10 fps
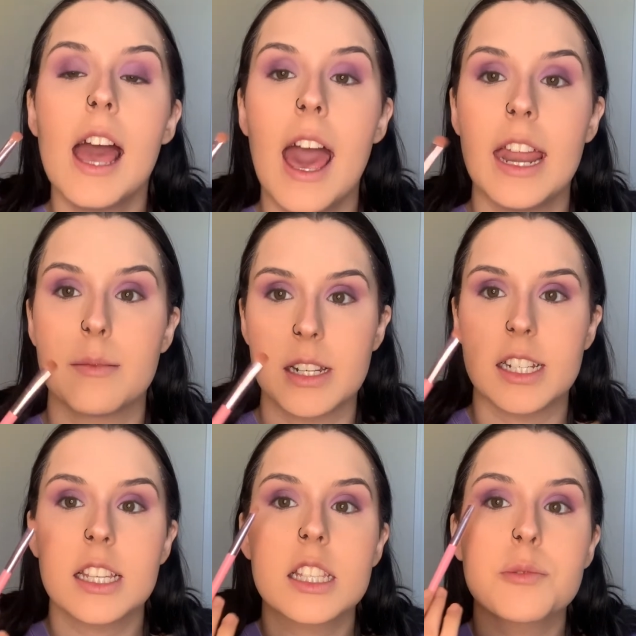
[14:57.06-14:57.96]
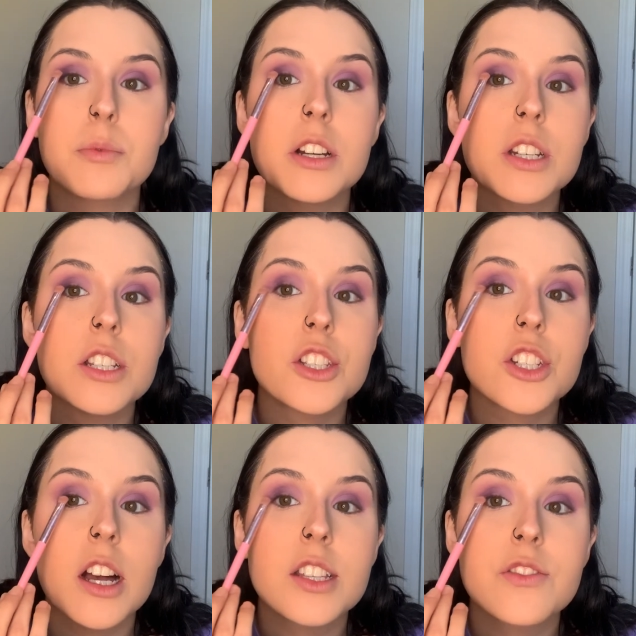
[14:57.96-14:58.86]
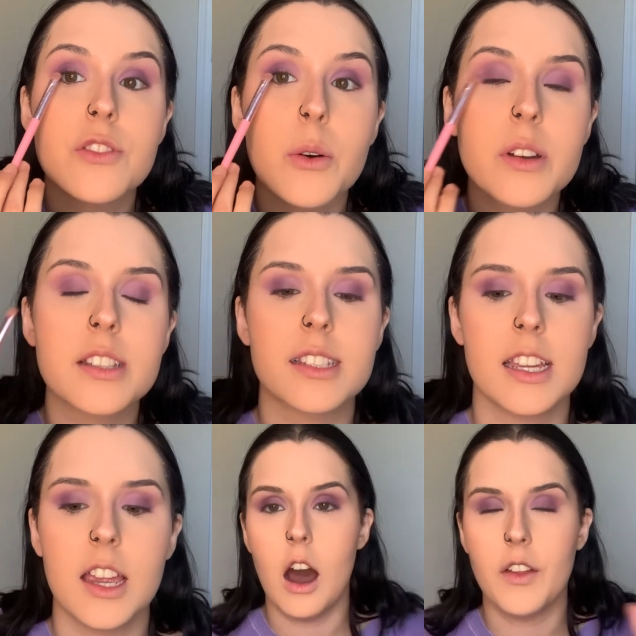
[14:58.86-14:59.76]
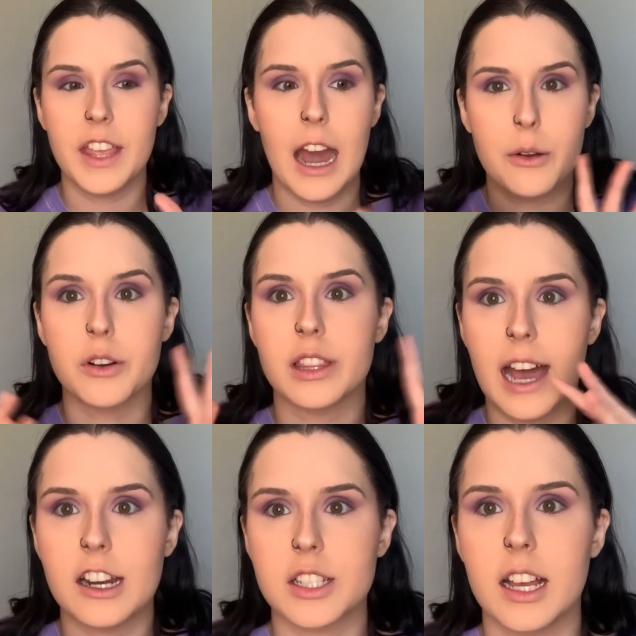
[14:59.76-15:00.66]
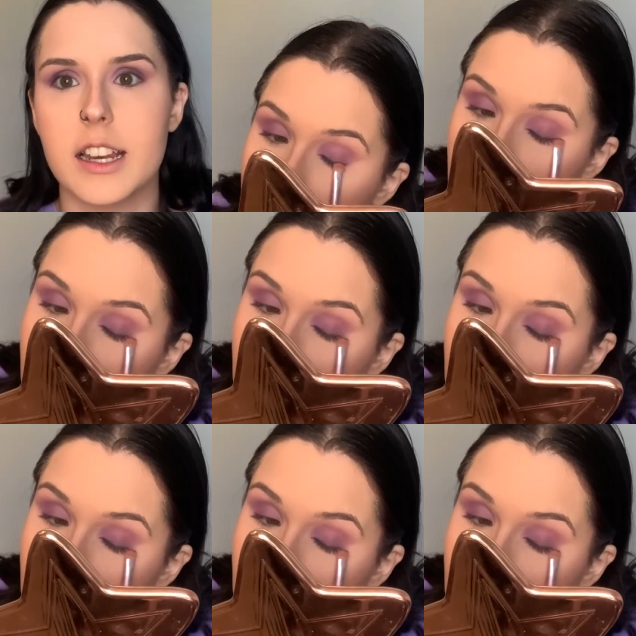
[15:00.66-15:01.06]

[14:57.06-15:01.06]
and I'm gonna take this brush and just focus it on the outer lash line.